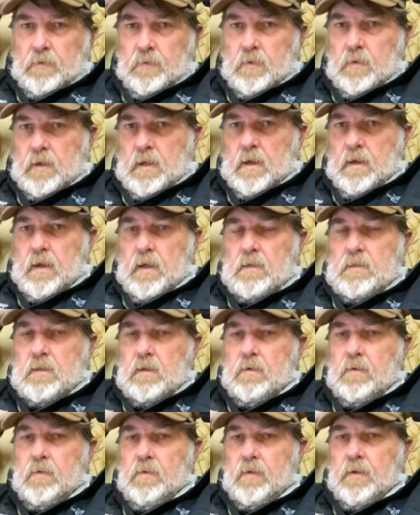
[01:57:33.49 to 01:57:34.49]
Okay.
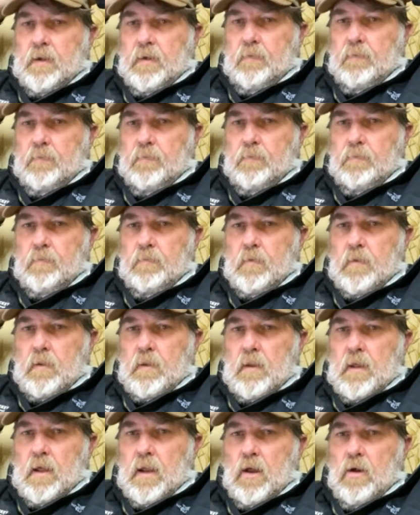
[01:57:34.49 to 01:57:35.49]
Okay.
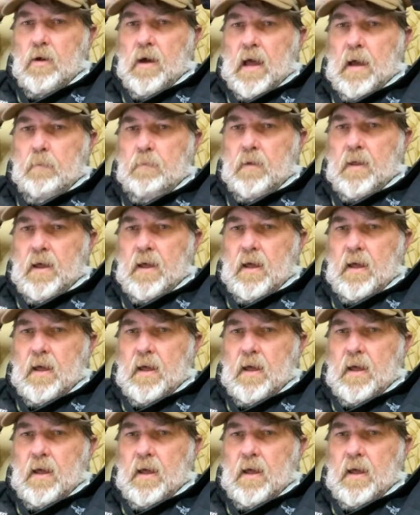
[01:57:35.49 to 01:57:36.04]
Hello, I'm